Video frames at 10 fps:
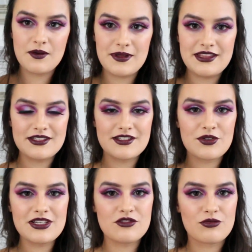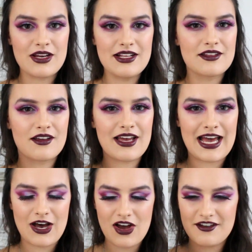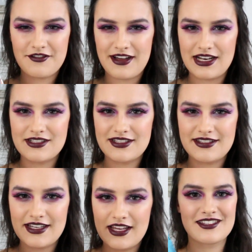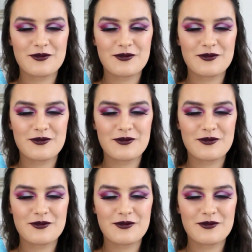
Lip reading: But this series reads like a high fantasy.